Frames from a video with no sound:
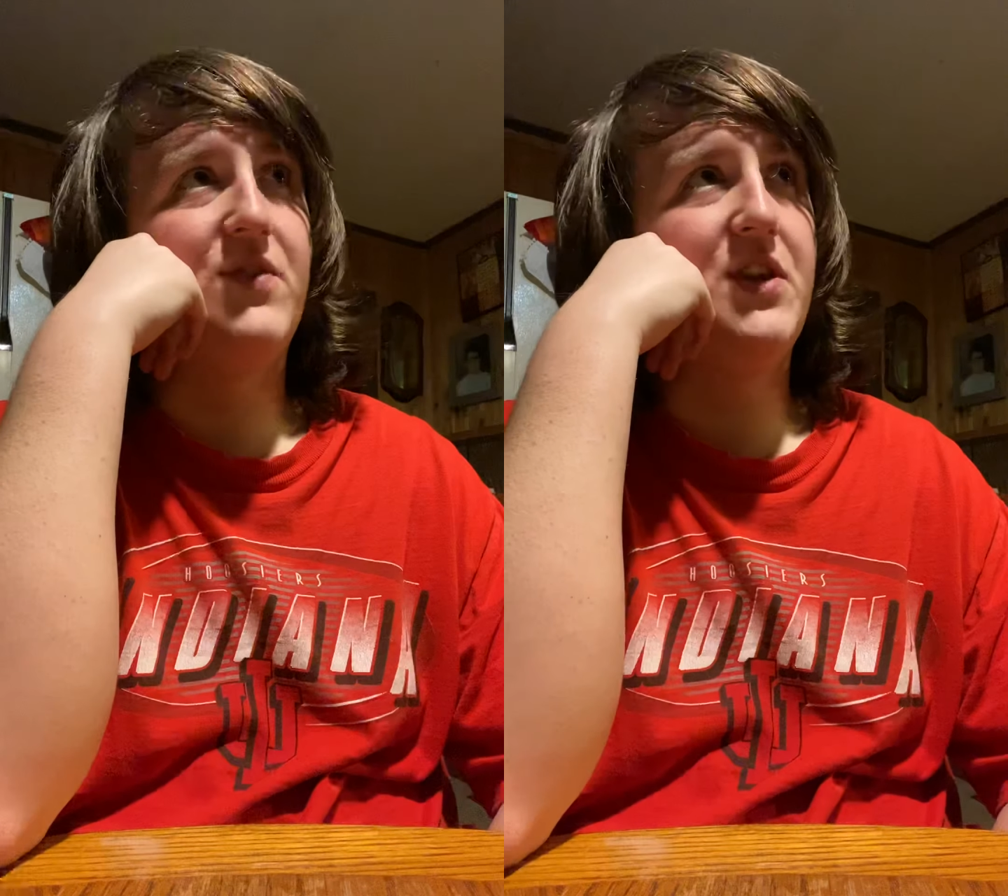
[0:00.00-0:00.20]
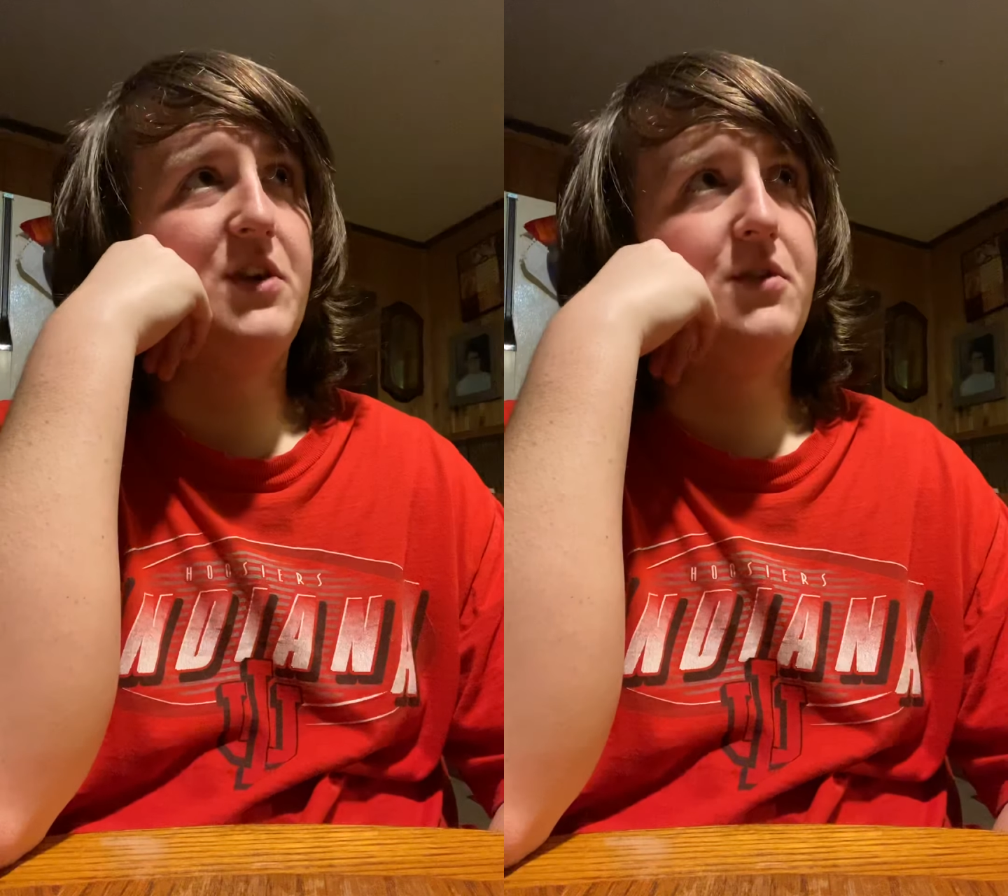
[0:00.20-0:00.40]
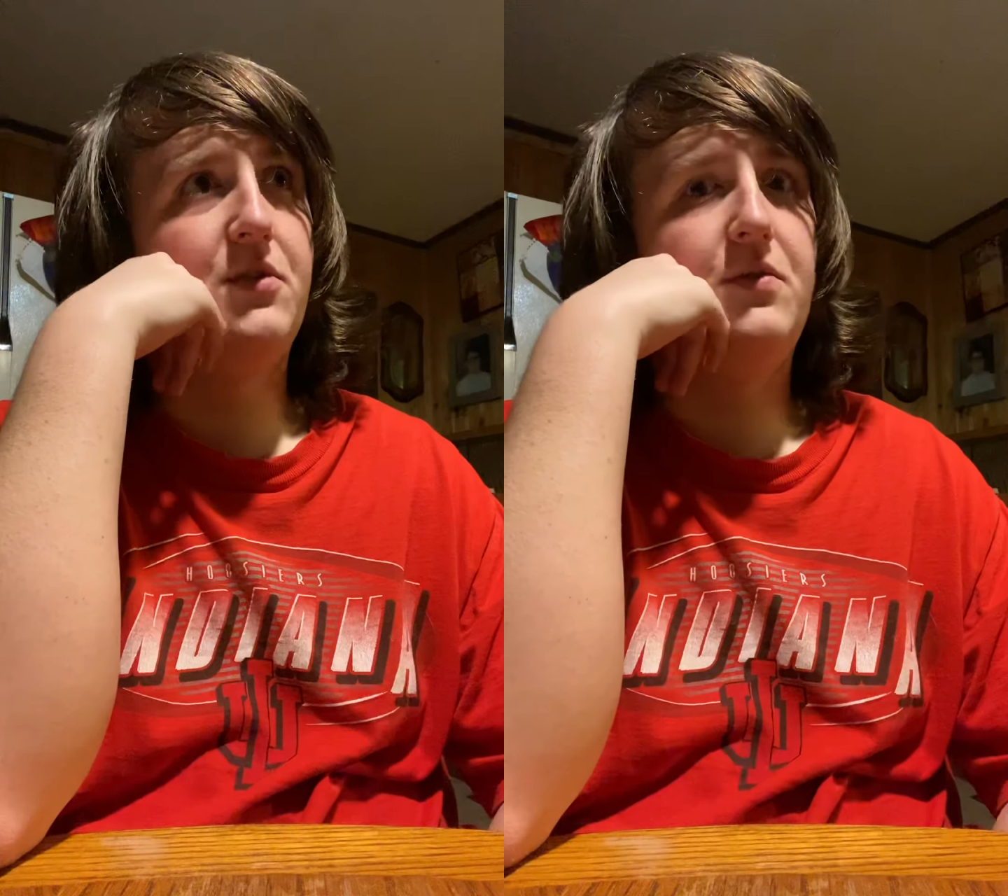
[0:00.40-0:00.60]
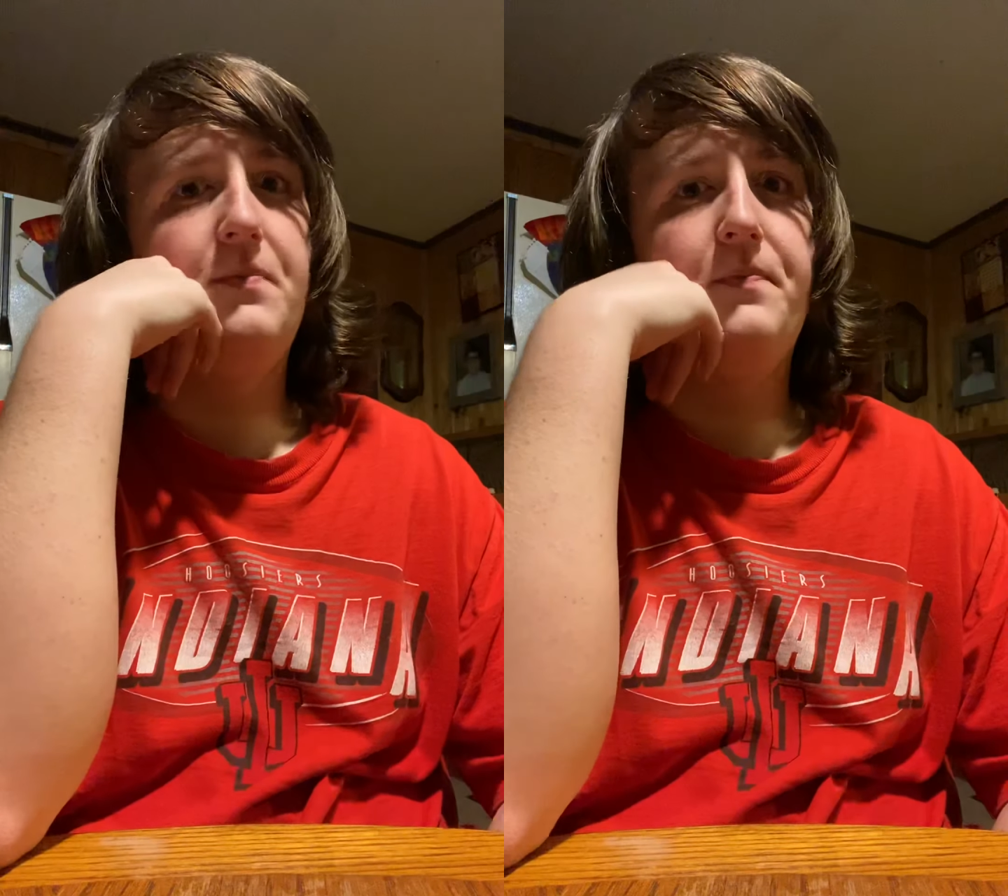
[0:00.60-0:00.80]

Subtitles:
video.